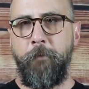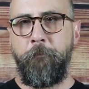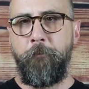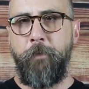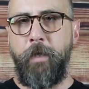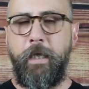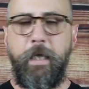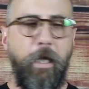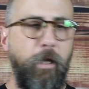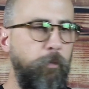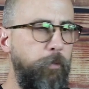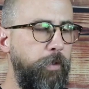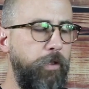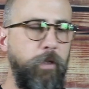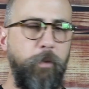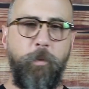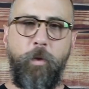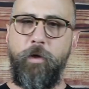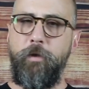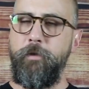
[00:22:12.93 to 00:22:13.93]

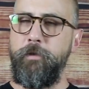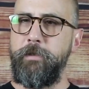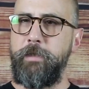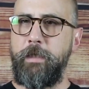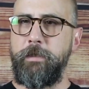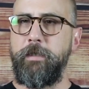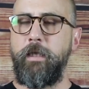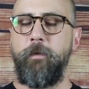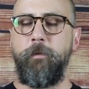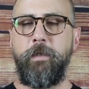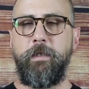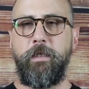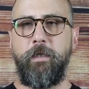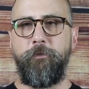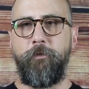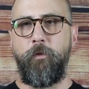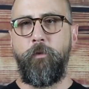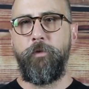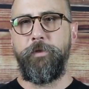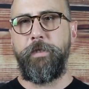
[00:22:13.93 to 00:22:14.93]
Accountability partners, that's going to be
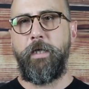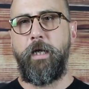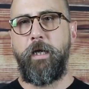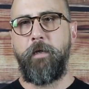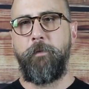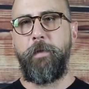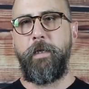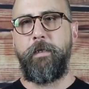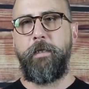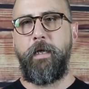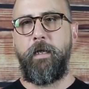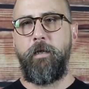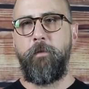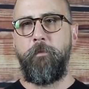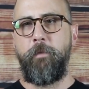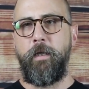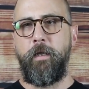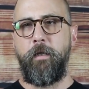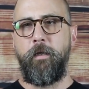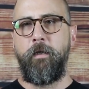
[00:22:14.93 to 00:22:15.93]
different. We'll talk about that in a
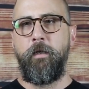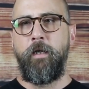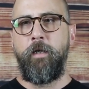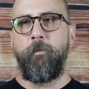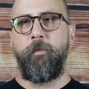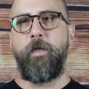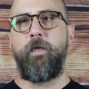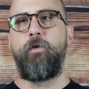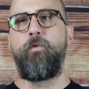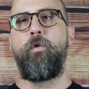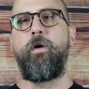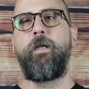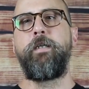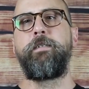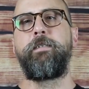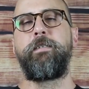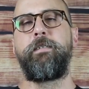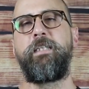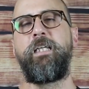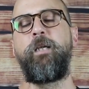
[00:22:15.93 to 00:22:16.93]
minute. But you want to
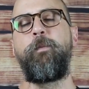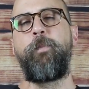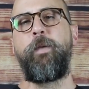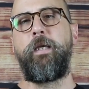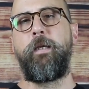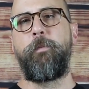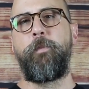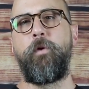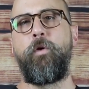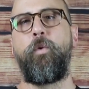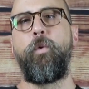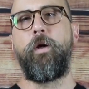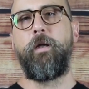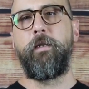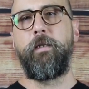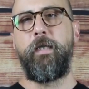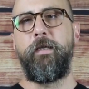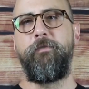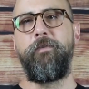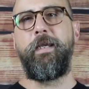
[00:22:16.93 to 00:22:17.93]
see people who are
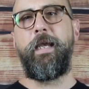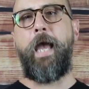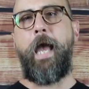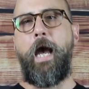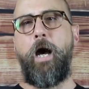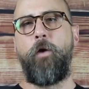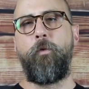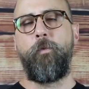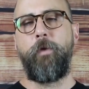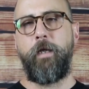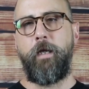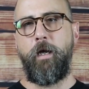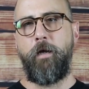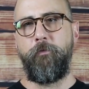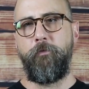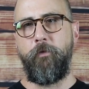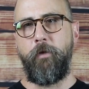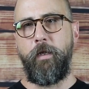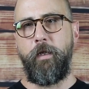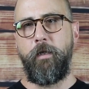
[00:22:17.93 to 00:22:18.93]
living out
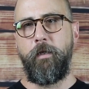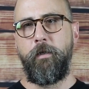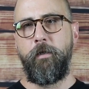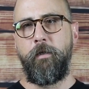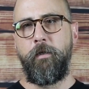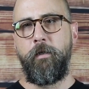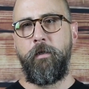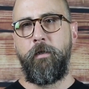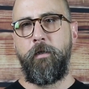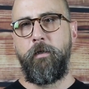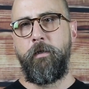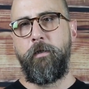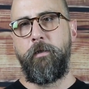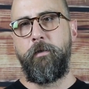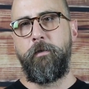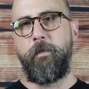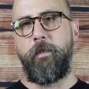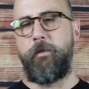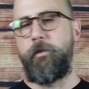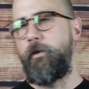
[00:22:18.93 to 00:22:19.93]
recovery,
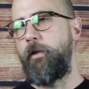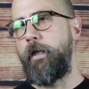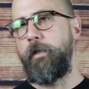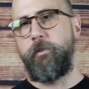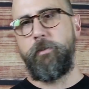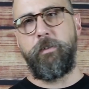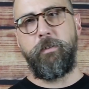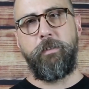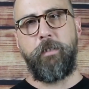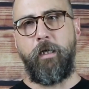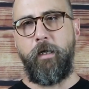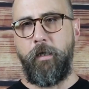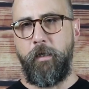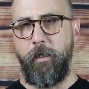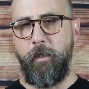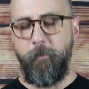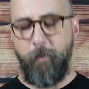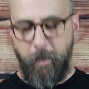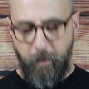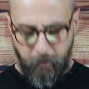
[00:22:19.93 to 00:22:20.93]
that they're not just
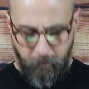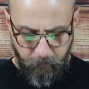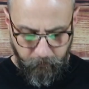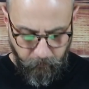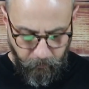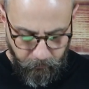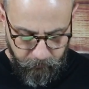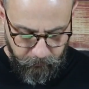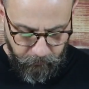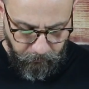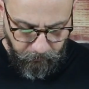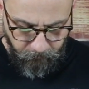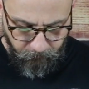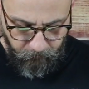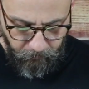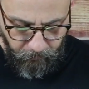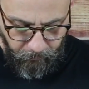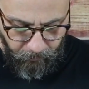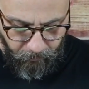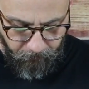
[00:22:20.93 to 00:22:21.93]
talking about it, they're actually
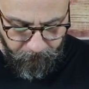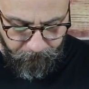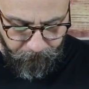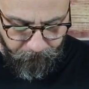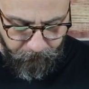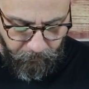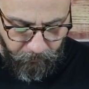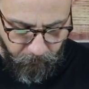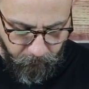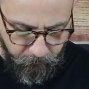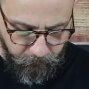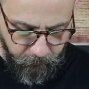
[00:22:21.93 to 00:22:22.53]
living it out. And